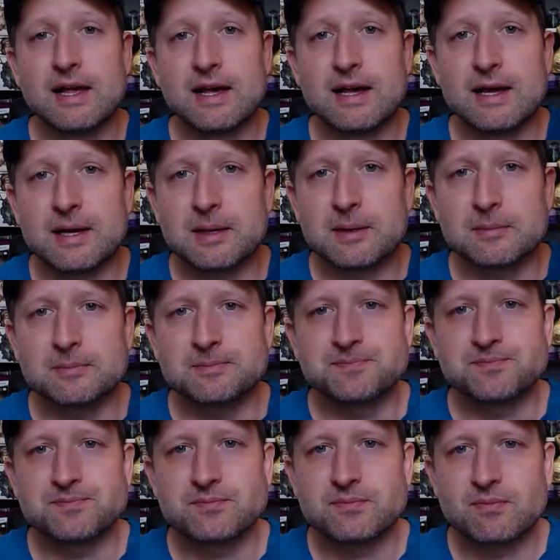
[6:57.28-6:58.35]

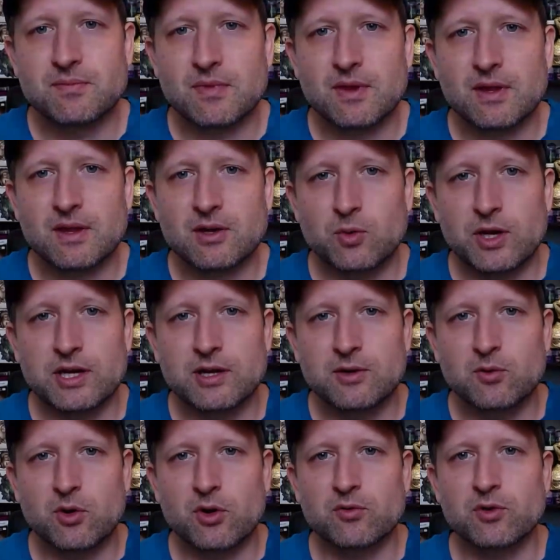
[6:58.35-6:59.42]

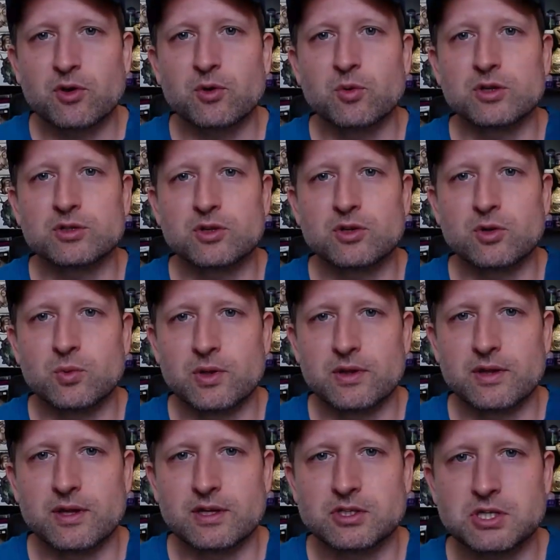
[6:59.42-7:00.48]
21 of you wanted to win
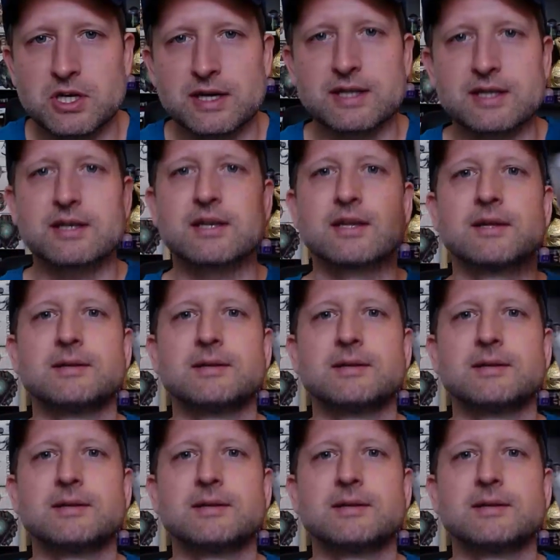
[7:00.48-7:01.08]
that giant,